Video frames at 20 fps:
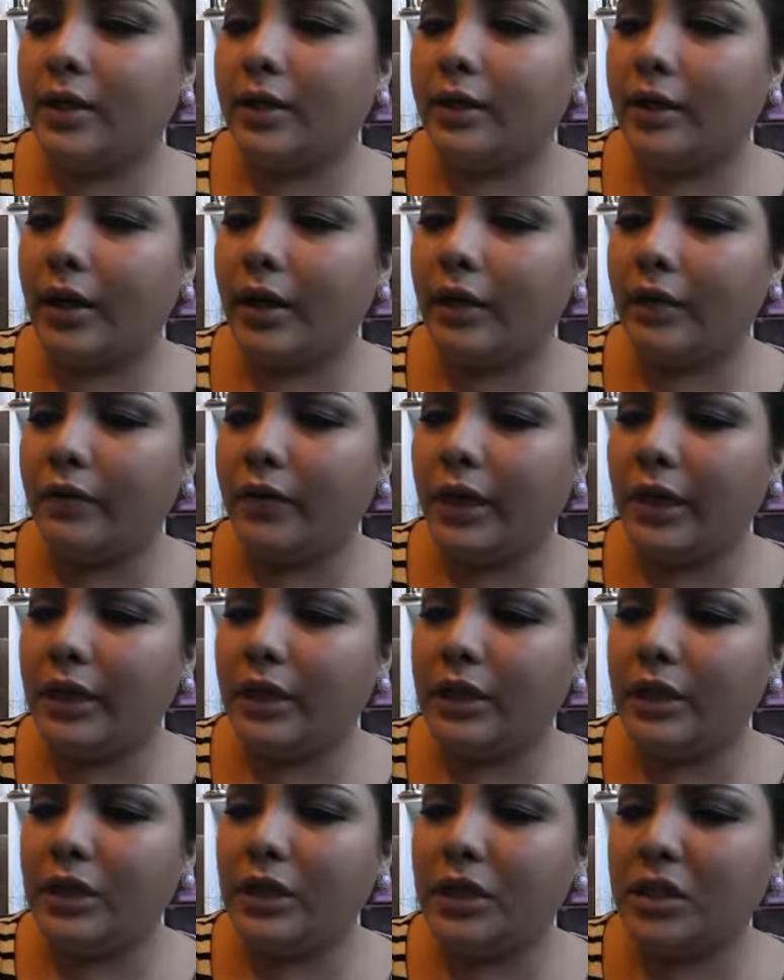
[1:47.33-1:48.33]
The e.l.f.
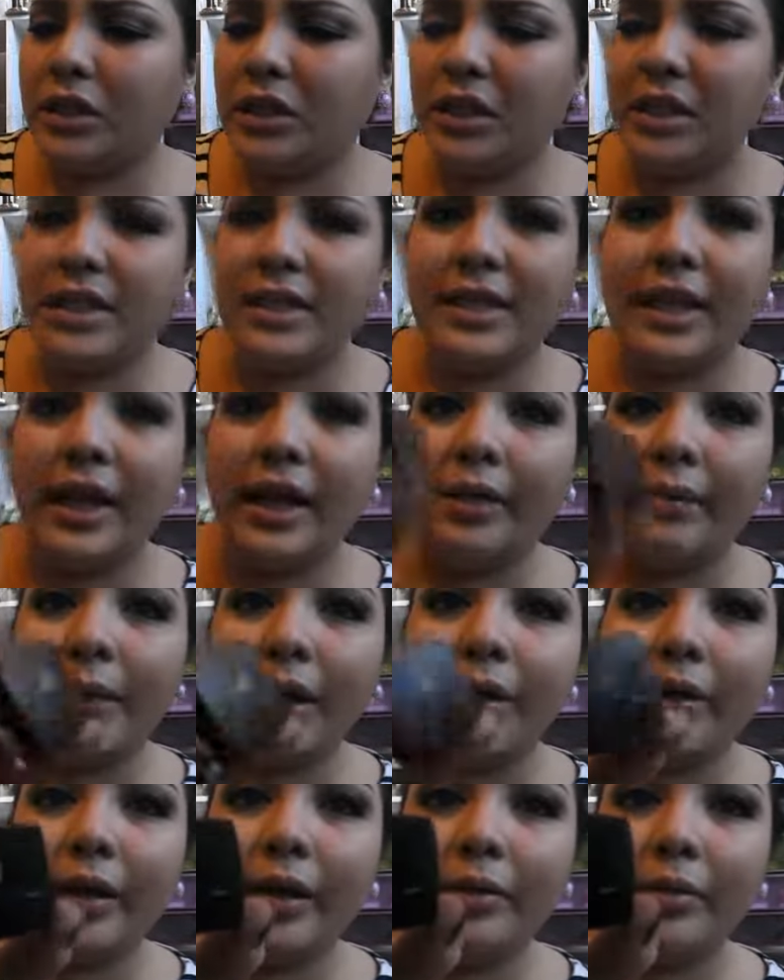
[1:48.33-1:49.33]
HD Setting
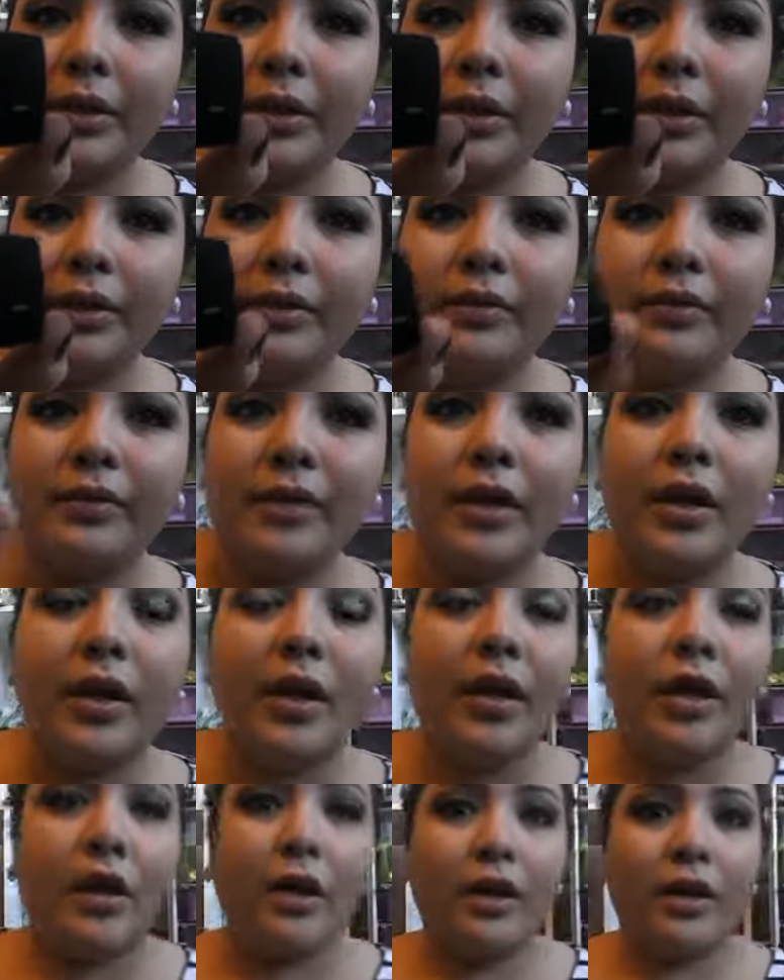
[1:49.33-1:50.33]
Powder, I believe.
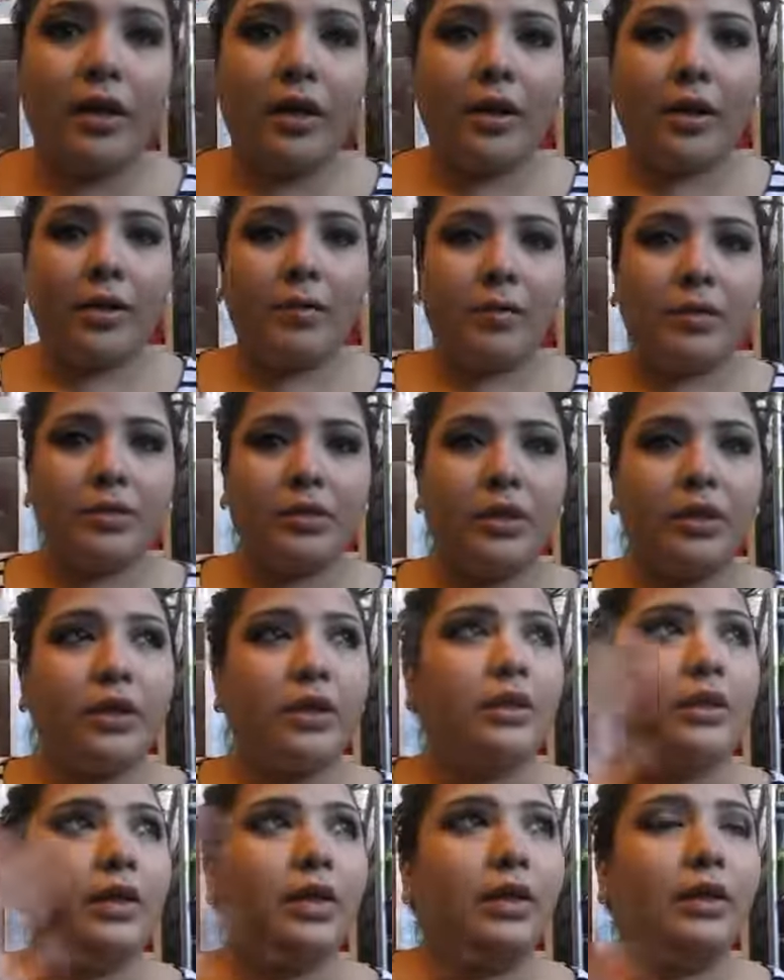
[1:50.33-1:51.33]
I'm
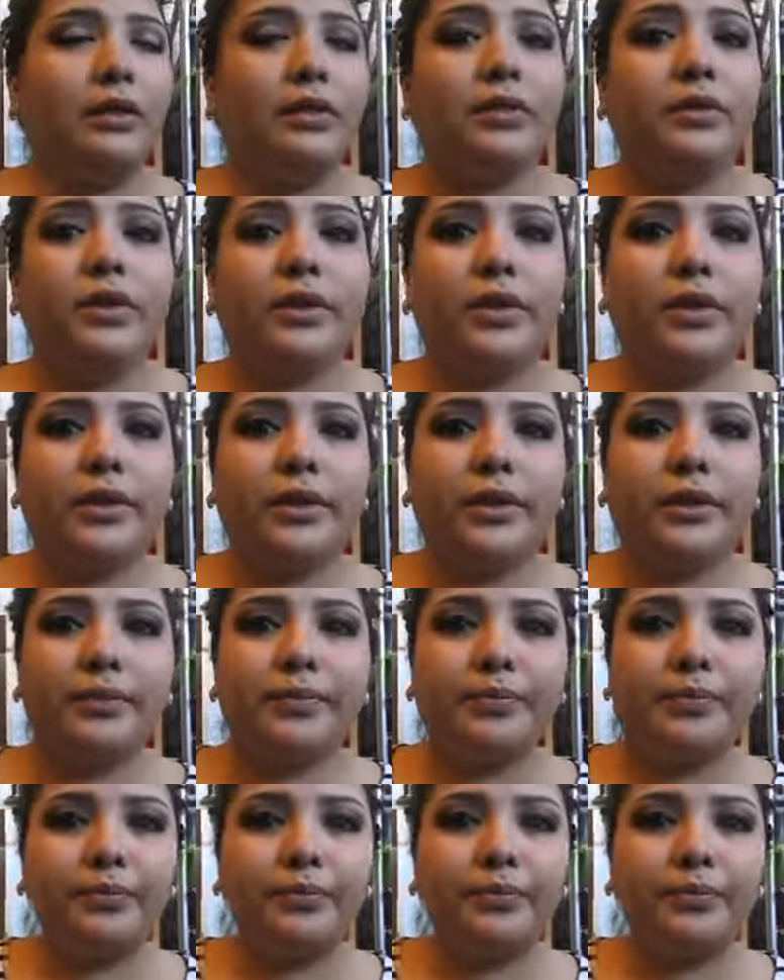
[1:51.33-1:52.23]
starting to get a little dark.